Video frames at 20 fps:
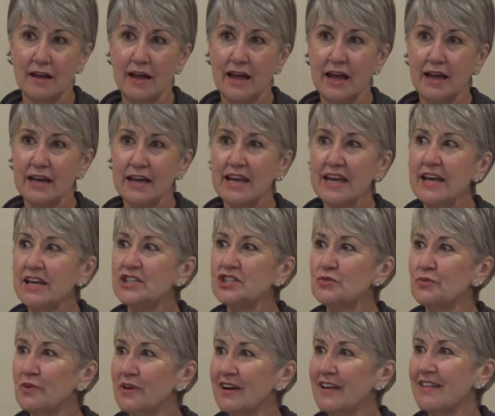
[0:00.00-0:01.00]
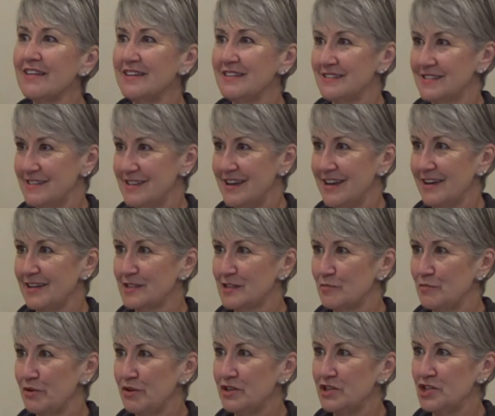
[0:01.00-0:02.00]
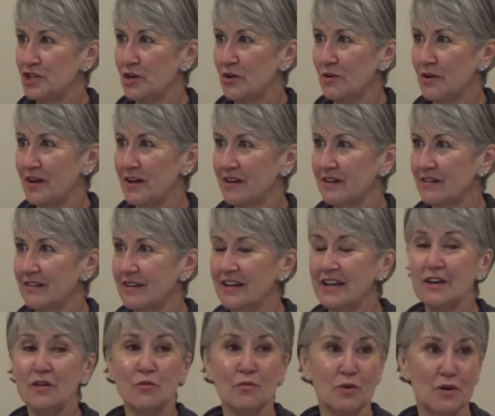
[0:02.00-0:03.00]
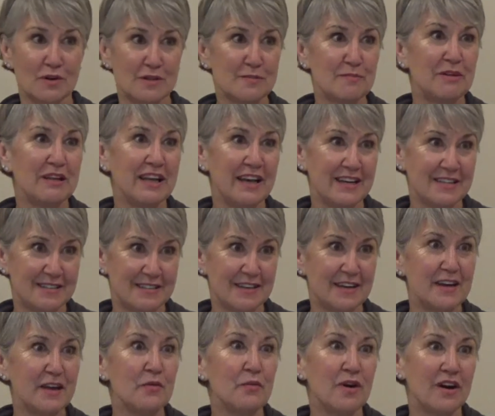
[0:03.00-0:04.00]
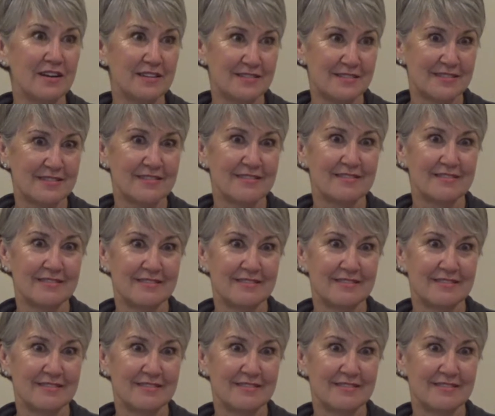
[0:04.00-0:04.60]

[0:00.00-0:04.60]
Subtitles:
And each one of these things put Jonah in a worse place than he was